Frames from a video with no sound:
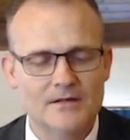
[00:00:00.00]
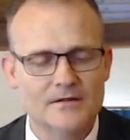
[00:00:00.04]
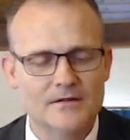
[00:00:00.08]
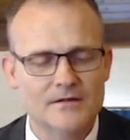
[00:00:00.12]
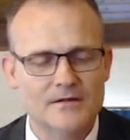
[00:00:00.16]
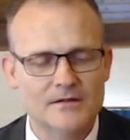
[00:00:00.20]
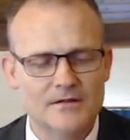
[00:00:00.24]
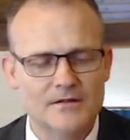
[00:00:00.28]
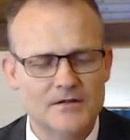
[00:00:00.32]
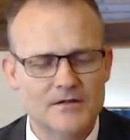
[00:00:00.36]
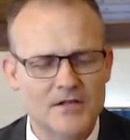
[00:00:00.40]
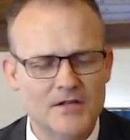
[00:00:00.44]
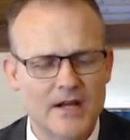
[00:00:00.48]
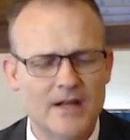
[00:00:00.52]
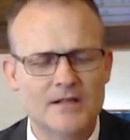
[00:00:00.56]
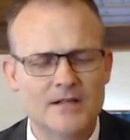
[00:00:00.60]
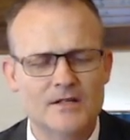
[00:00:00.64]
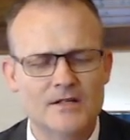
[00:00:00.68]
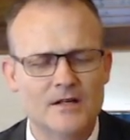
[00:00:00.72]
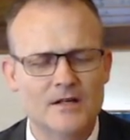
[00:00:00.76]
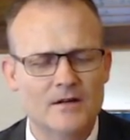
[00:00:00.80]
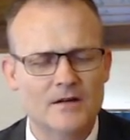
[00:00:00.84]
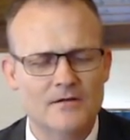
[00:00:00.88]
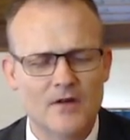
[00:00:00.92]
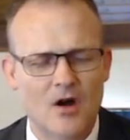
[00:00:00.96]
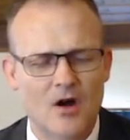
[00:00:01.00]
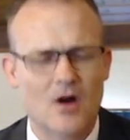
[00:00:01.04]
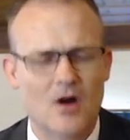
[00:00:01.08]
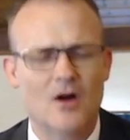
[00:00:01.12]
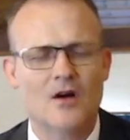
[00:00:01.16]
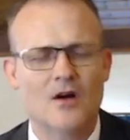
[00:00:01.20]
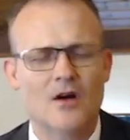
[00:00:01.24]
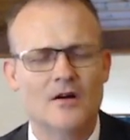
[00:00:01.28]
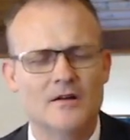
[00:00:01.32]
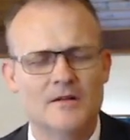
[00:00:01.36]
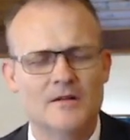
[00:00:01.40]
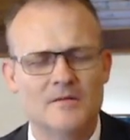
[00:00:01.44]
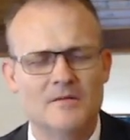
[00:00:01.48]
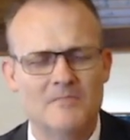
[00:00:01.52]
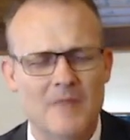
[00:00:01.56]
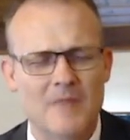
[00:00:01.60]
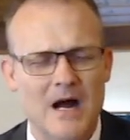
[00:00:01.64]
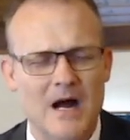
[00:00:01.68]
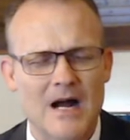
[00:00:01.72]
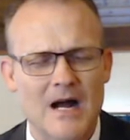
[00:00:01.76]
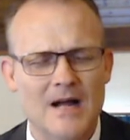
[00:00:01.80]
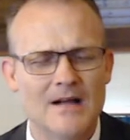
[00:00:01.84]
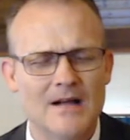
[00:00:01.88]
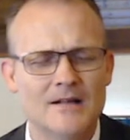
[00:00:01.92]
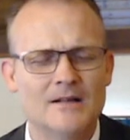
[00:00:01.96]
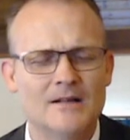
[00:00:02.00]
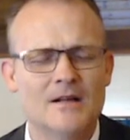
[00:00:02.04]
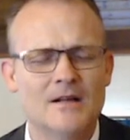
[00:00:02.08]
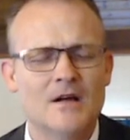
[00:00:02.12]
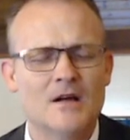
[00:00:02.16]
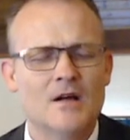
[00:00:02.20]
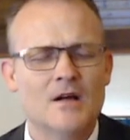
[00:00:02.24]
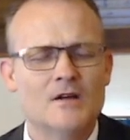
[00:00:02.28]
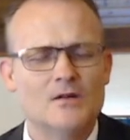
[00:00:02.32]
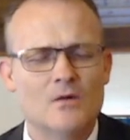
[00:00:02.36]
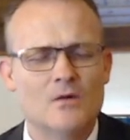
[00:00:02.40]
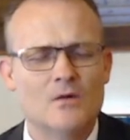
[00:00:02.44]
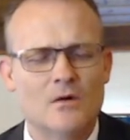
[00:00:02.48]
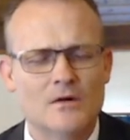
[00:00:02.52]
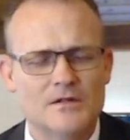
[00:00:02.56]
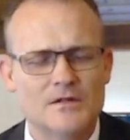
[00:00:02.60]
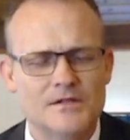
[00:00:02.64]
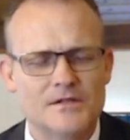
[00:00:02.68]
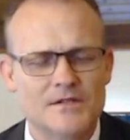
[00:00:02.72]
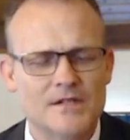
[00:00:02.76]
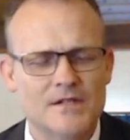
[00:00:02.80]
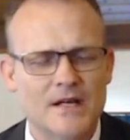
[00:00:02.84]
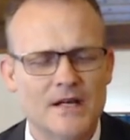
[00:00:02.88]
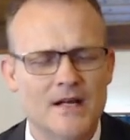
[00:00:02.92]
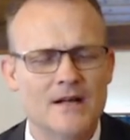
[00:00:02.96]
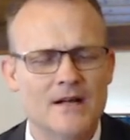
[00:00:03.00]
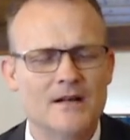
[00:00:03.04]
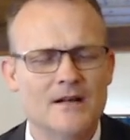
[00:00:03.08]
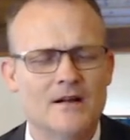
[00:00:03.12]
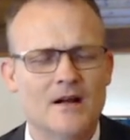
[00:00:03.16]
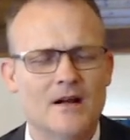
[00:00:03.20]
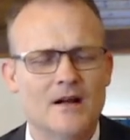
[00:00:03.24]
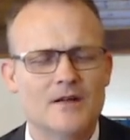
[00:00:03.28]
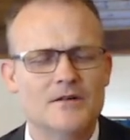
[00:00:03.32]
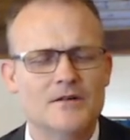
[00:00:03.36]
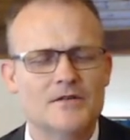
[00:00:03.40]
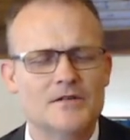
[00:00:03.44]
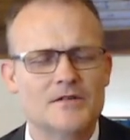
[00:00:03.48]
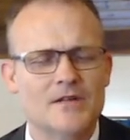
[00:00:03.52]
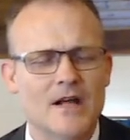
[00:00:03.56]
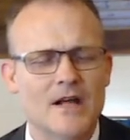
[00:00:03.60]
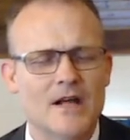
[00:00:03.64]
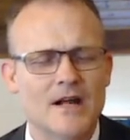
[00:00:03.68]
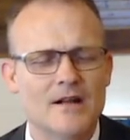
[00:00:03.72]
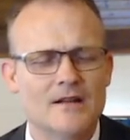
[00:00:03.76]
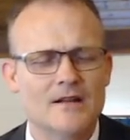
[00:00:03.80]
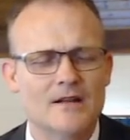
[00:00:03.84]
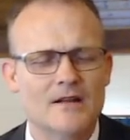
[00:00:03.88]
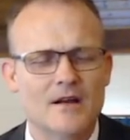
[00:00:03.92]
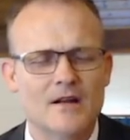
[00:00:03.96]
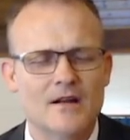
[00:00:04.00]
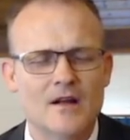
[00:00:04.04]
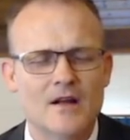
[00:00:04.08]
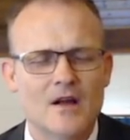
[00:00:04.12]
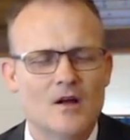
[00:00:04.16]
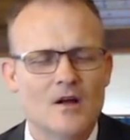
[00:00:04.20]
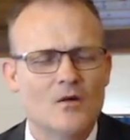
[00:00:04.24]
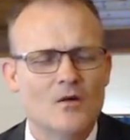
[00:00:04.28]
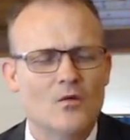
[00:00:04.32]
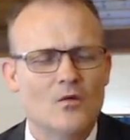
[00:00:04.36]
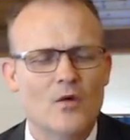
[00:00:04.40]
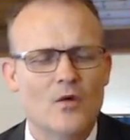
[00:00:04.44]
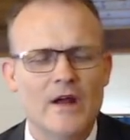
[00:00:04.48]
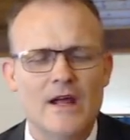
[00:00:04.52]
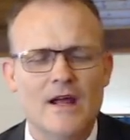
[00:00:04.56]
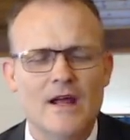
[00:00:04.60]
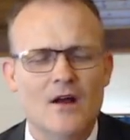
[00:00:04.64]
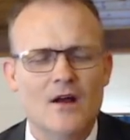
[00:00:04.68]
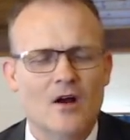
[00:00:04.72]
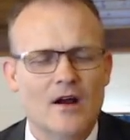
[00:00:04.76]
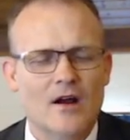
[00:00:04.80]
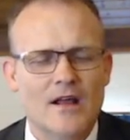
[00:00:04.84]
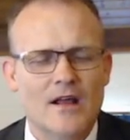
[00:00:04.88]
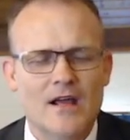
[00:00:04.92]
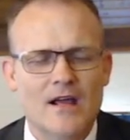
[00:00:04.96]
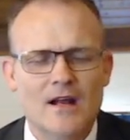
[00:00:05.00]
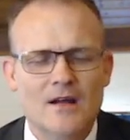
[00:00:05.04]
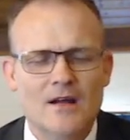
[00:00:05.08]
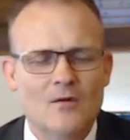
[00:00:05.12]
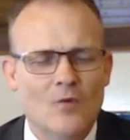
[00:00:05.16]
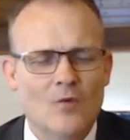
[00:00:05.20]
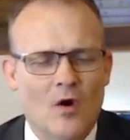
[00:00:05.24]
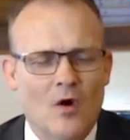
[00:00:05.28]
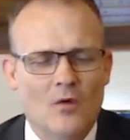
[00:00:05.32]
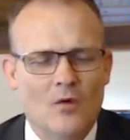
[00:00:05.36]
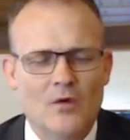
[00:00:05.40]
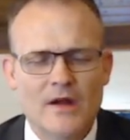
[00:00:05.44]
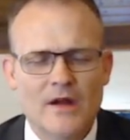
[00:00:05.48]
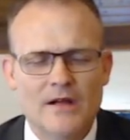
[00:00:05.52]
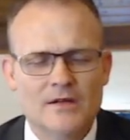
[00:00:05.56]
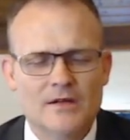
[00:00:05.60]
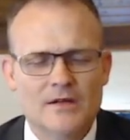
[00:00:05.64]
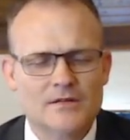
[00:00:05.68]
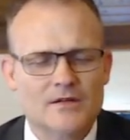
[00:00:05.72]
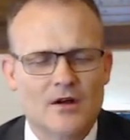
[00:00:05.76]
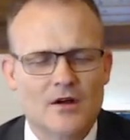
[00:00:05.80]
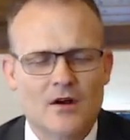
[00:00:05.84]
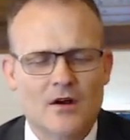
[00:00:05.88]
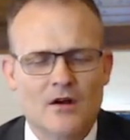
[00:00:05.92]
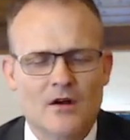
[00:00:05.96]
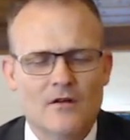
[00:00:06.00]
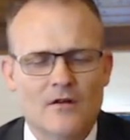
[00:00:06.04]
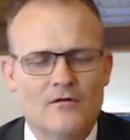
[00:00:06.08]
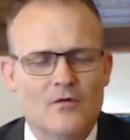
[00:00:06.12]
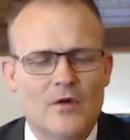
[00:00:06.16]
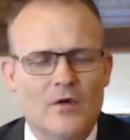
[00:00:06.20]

is a changing of the heart and the mind towards sin and understanding that we are getting what we deserve.